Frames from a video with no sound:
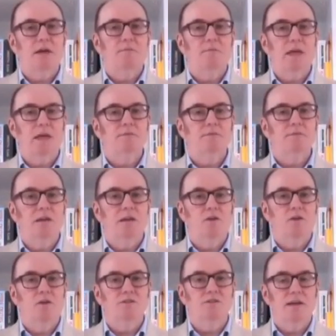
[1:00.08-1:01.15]
kept in
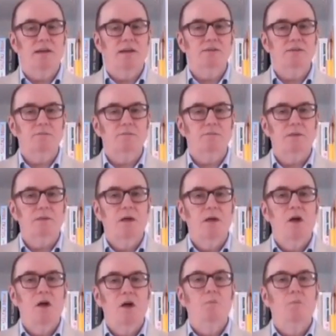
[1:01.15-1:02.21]
context.
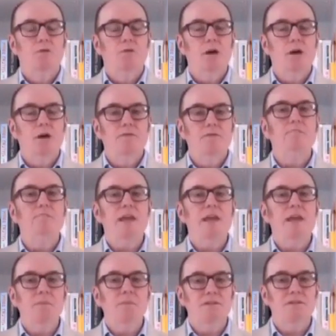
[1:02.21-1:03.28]
Moreover, many
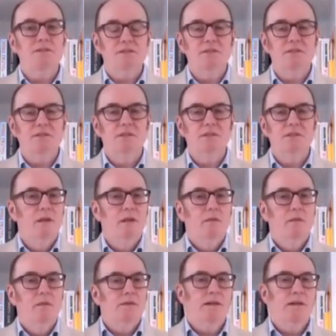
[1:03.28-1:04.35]
businesses,
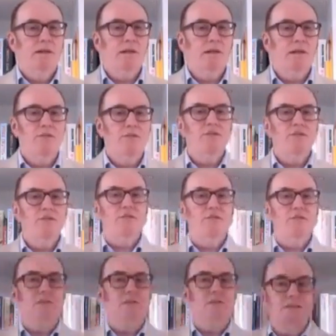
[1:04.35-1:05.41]
particularly, for instance, in the
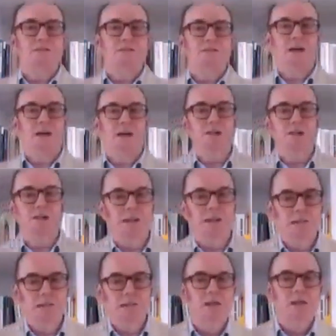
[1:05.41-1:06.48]
hospitality
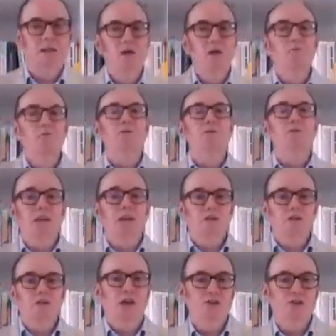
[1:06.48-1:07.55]
sector, will need to
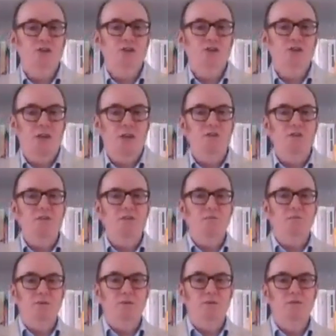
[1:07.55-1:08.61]
change their business
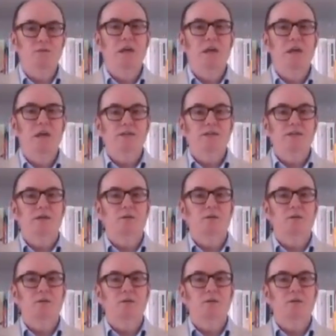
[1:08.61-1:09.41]
models until